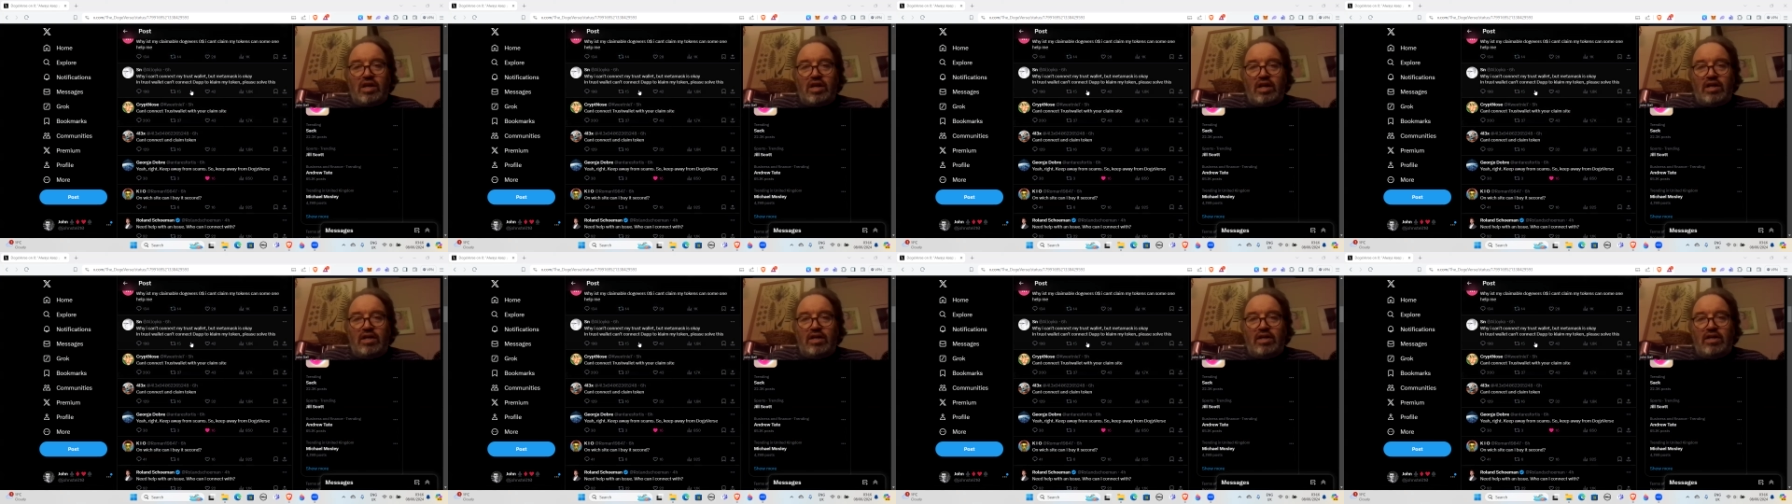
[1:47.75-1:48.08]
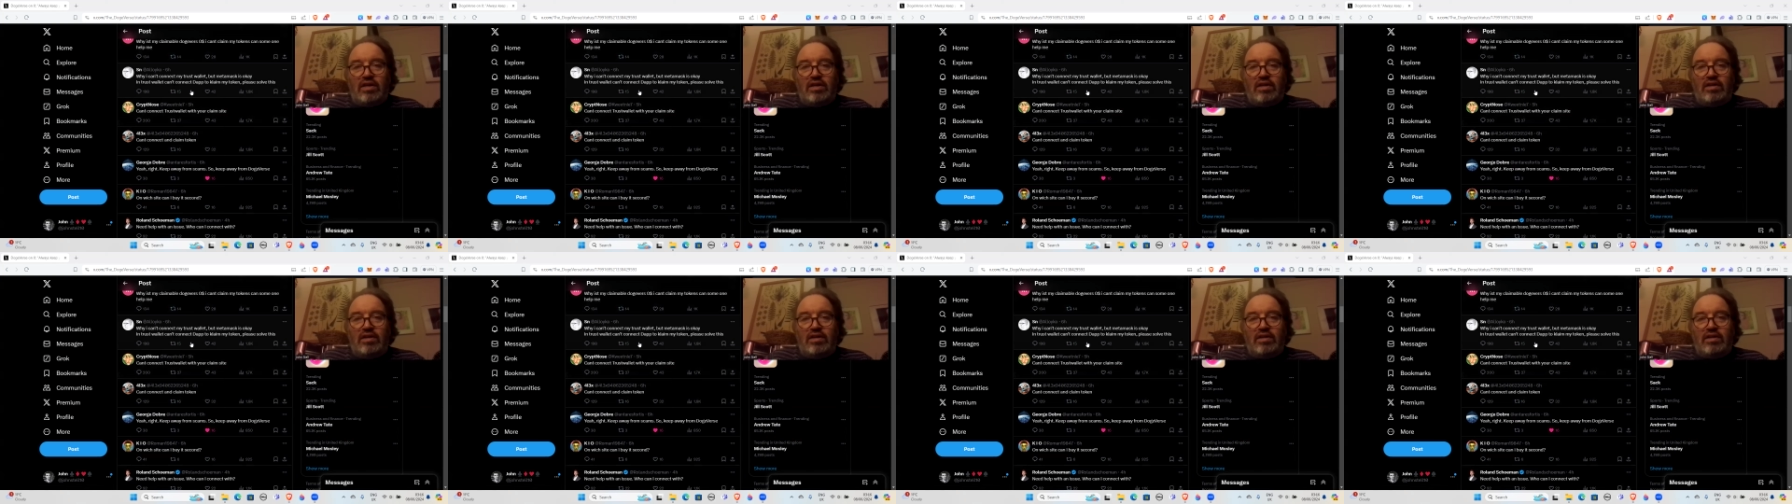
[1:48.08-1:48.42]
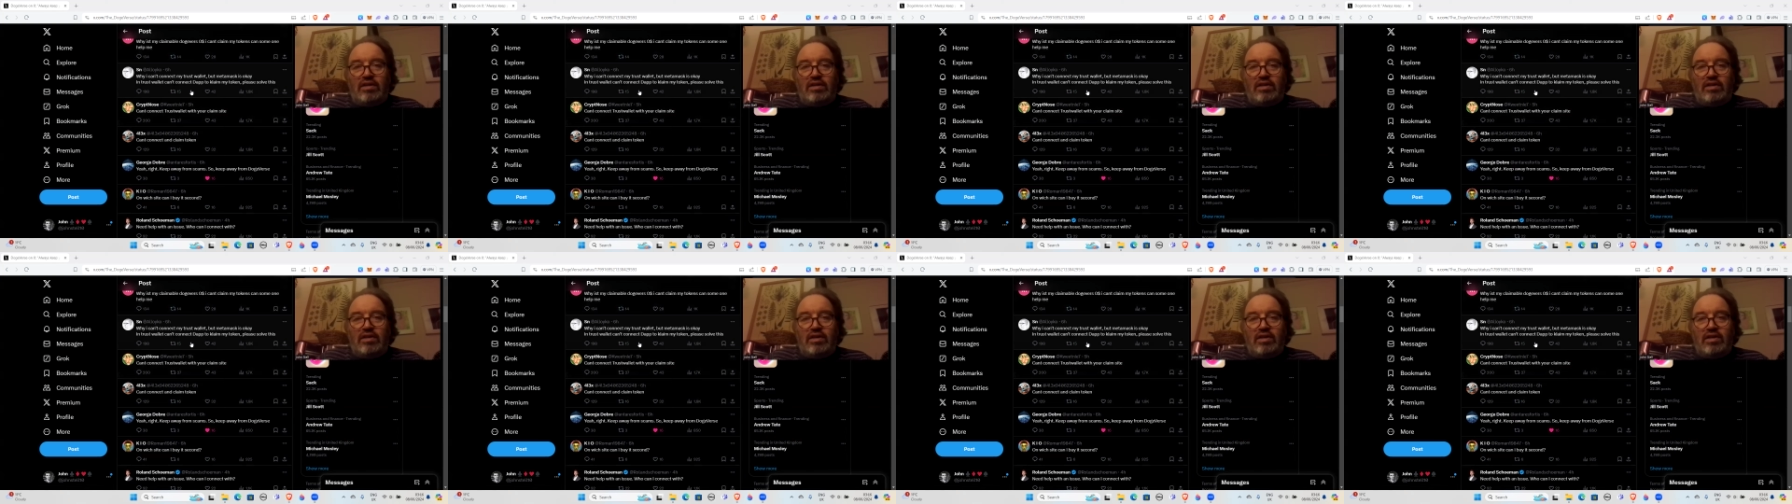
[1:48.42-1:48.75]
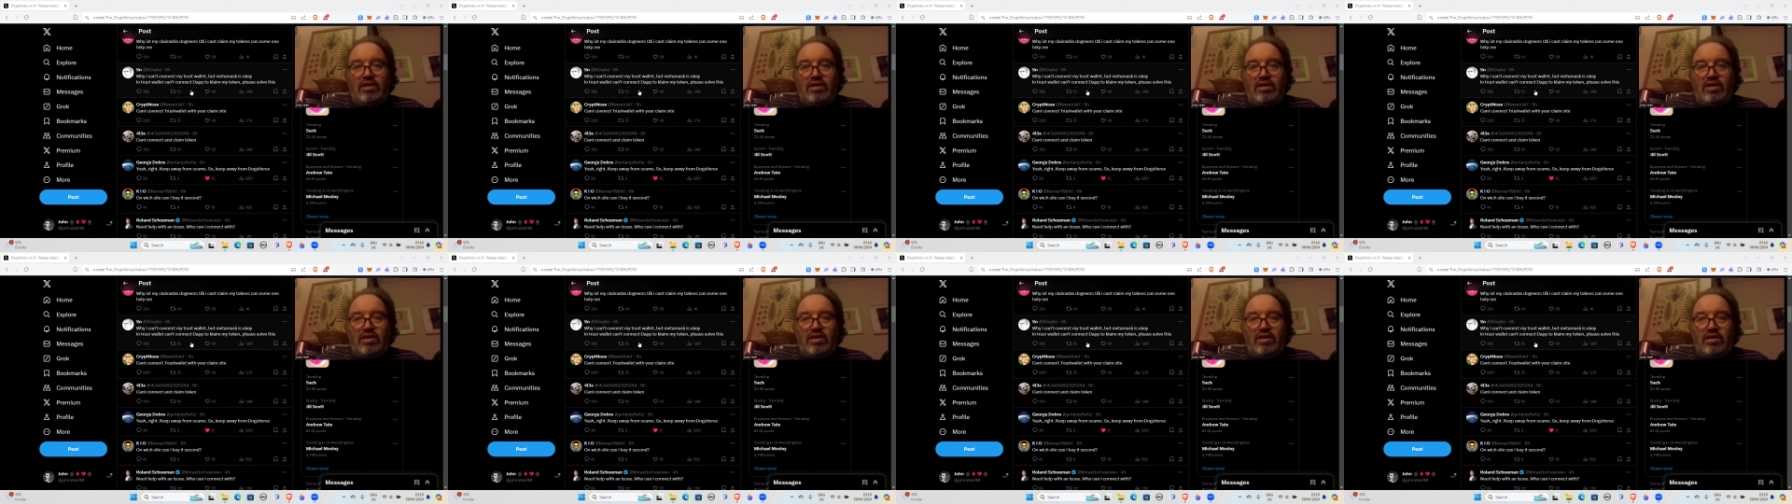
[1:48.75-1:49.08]
uh,
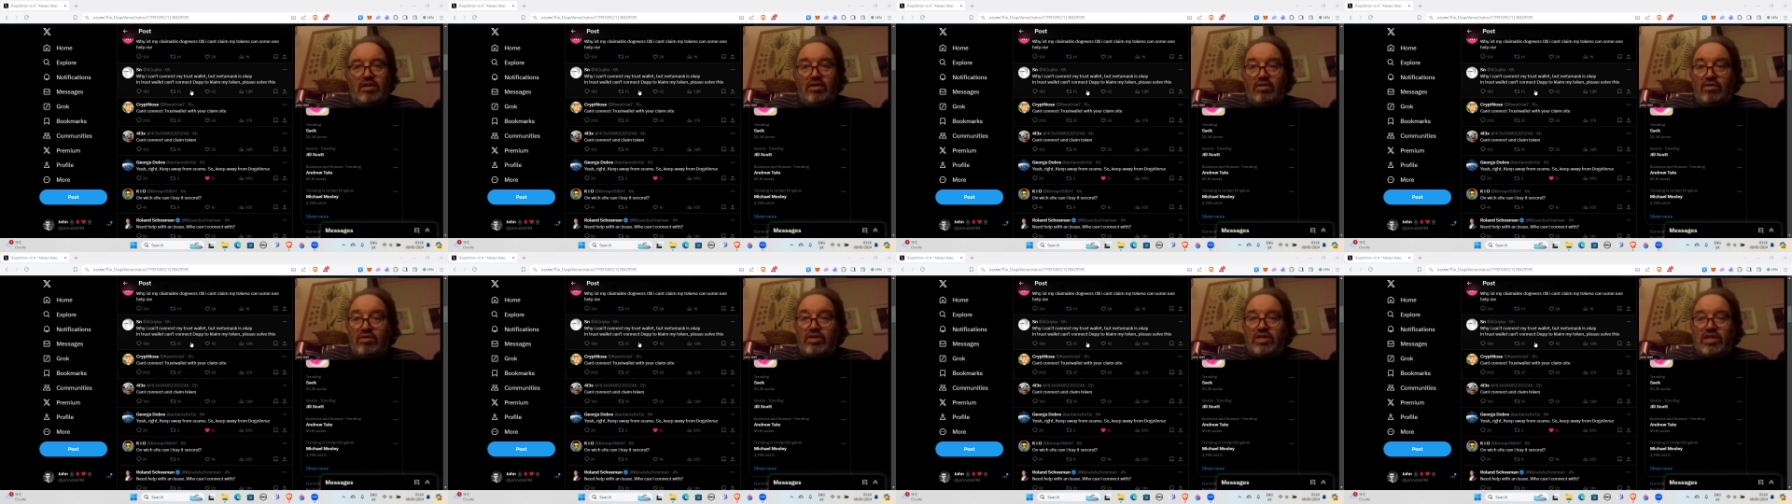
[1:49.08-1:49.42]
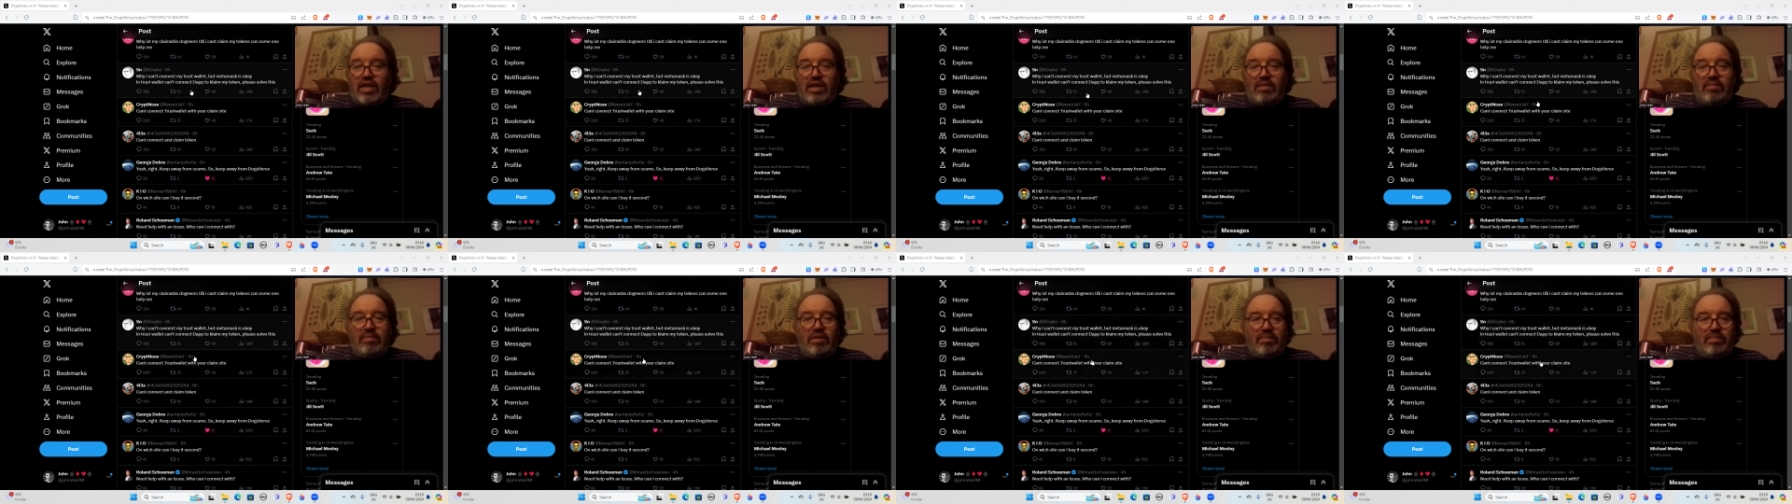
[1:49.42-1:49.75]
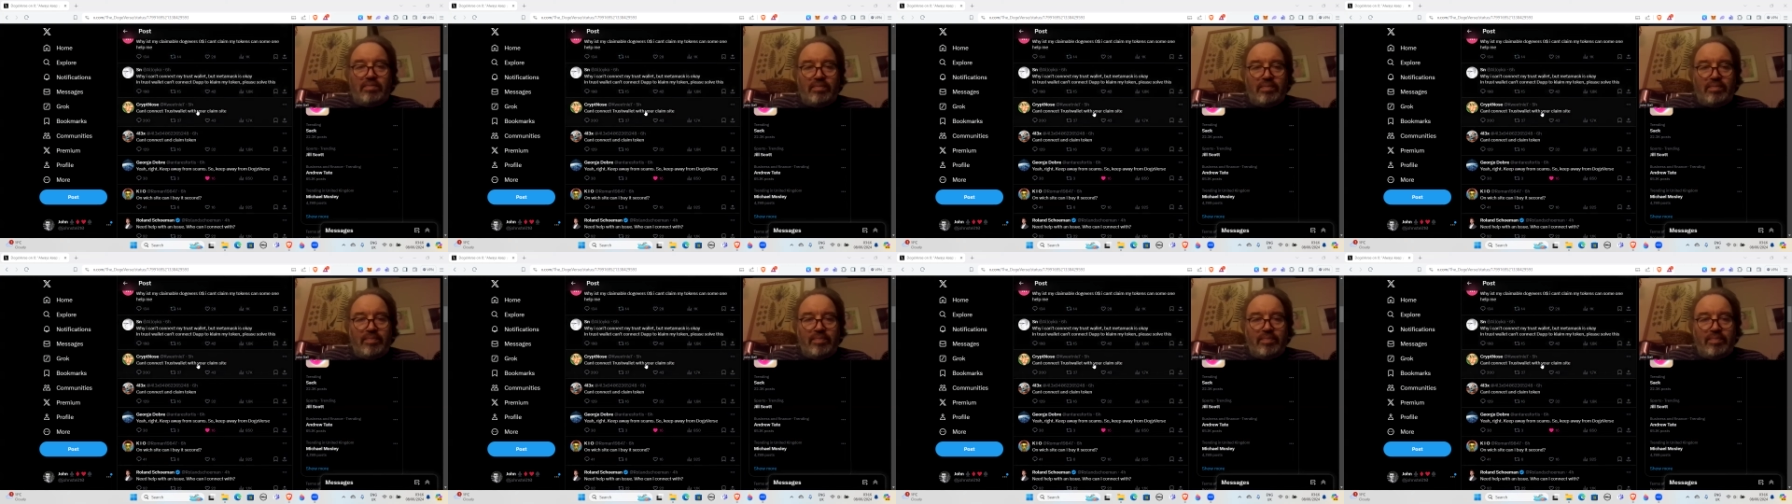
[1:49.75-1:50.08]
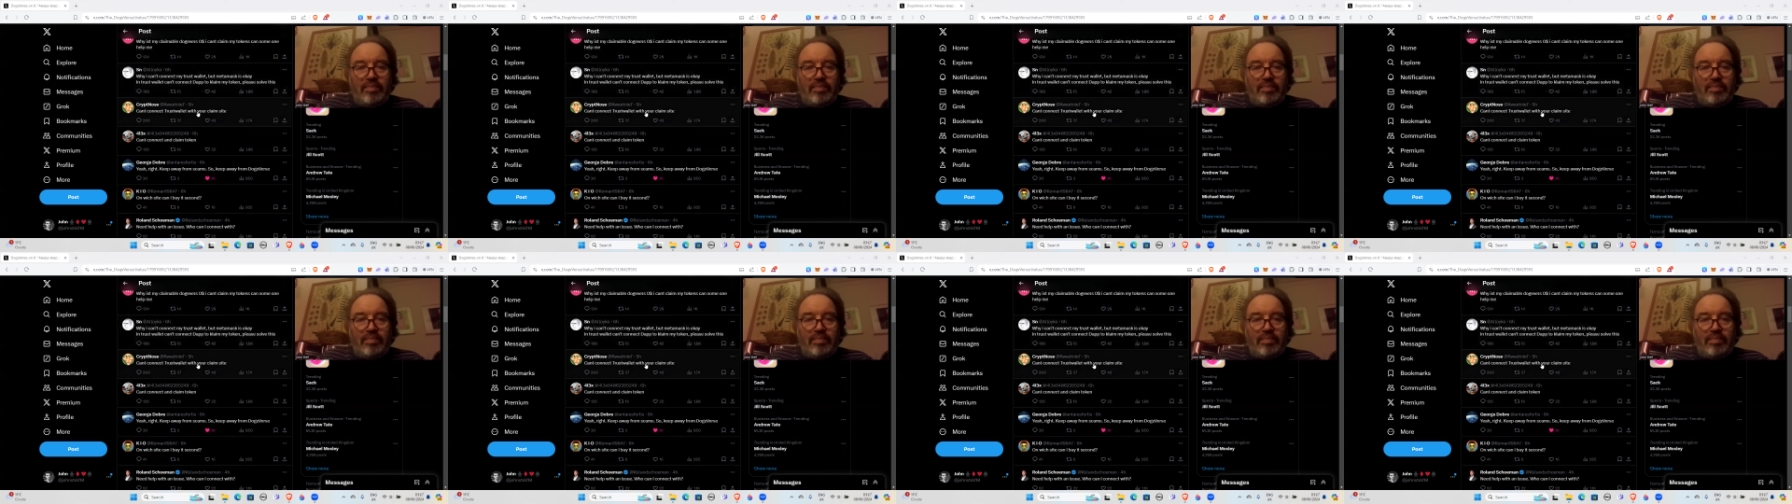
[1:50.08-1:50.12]
that will scam them.